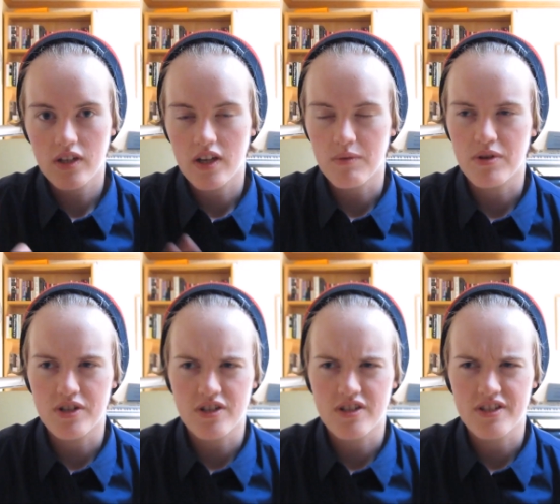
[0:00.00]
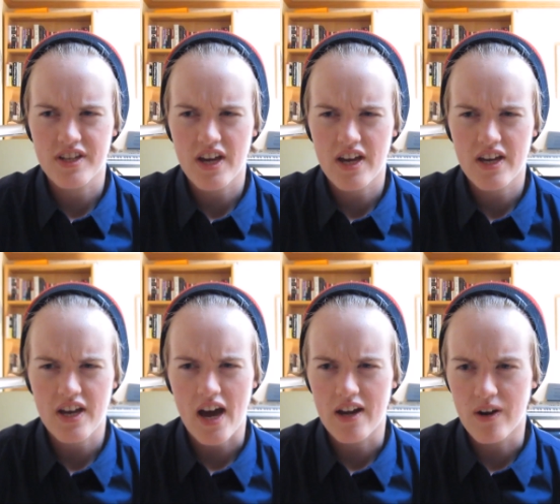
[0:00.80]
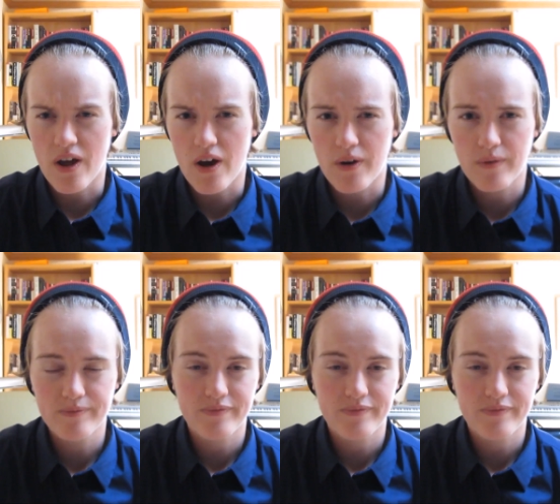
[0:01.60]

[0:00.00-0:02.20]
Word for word: I'm pretty sure she's gay. I don't know.